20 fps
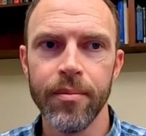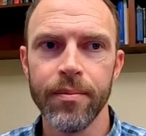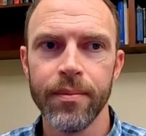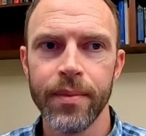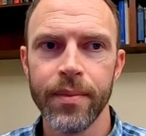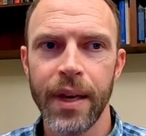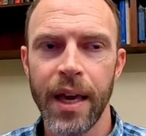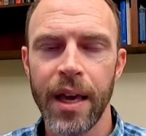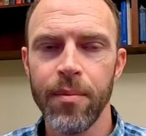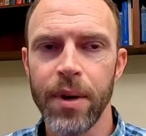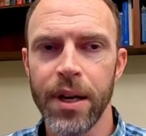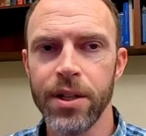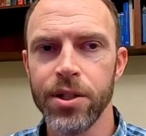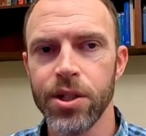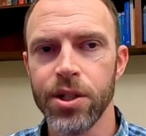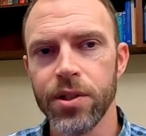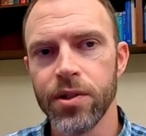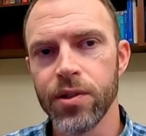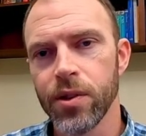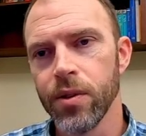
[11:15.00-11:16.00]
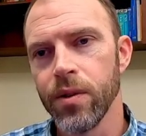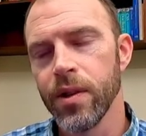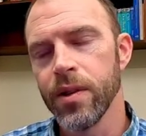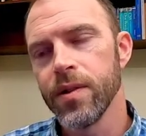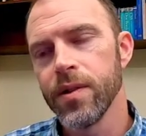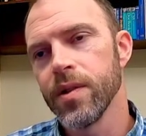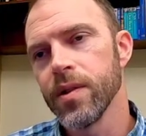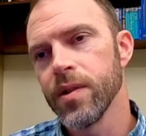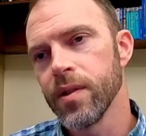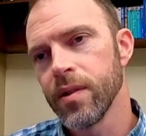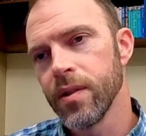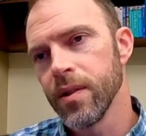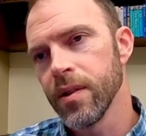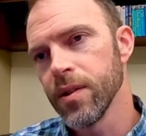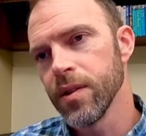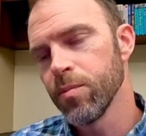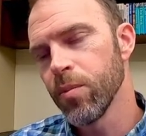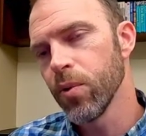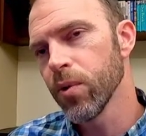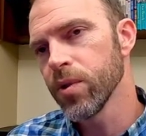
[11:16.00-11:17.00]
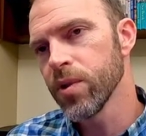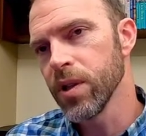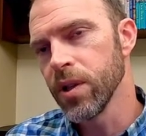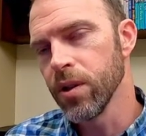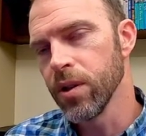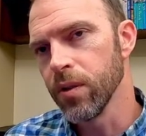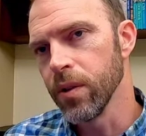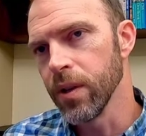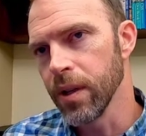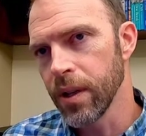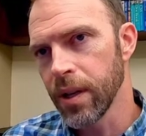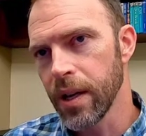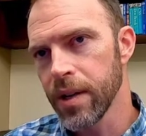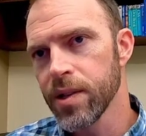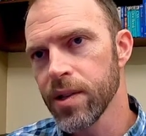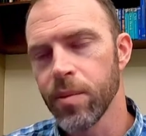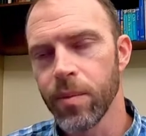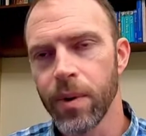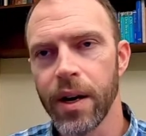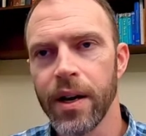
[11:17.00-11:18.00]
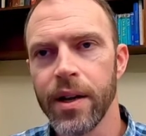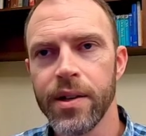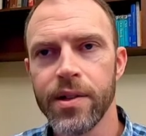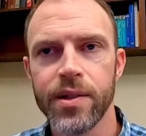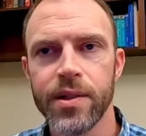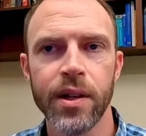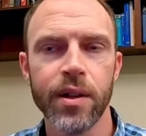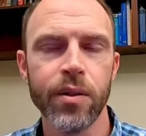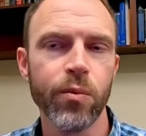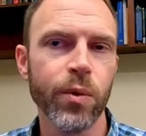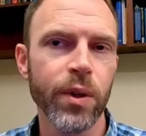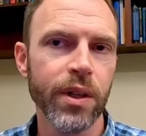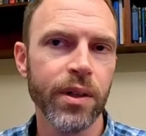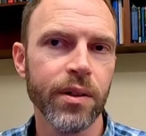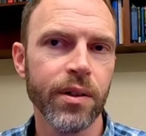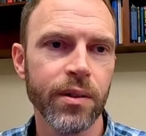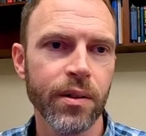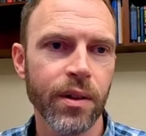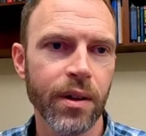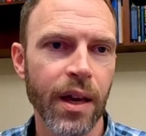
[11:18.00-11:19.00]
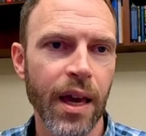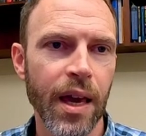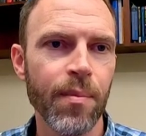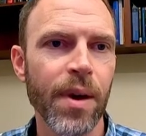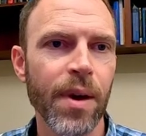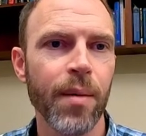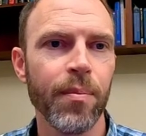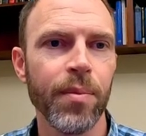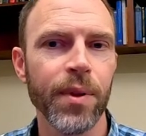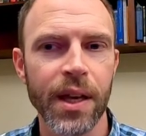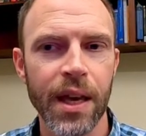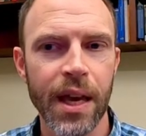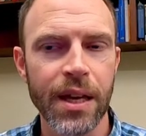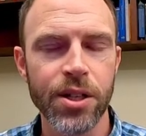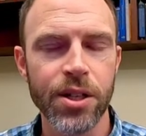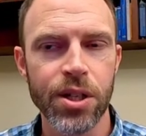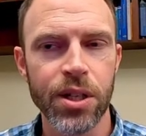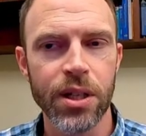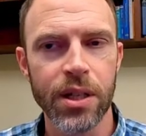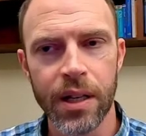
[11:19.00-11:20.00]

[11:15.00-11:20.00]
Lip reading: game engine. So this ports into a customized Unreal game application,